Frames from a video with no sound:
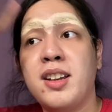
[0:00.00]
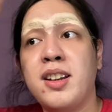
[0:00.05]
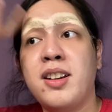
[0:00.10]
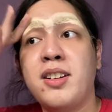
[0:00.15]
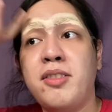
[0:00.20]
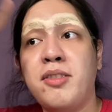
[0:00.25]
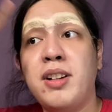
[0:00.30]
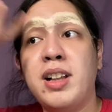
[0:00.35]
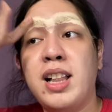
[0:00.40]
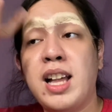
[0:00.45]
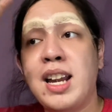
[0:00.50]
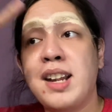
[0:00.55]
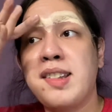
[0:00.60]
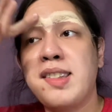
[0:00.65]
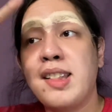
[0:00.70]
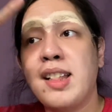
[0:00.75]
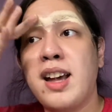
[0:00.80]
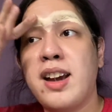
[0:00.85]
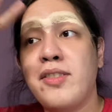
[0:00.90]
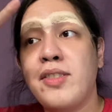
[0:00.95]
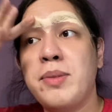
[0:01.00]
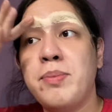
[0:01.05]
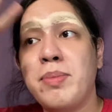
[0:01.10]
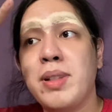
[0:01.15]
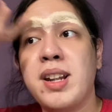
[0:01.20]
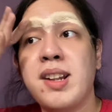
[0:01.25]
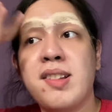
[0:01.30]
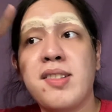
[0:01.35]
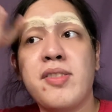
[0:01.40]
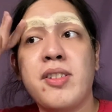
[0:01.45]
Well, I still haven't
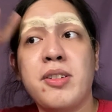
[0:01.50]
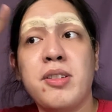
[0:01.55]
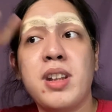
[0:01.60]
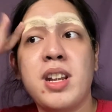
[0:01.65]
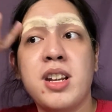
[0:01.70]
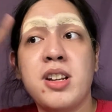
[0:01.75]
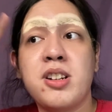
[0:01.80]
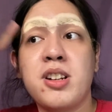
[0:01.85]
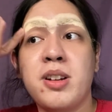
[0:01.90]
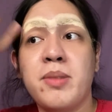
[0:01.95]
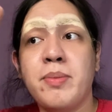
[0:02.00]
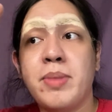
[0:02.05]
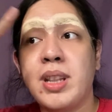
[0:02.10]
placed foundation,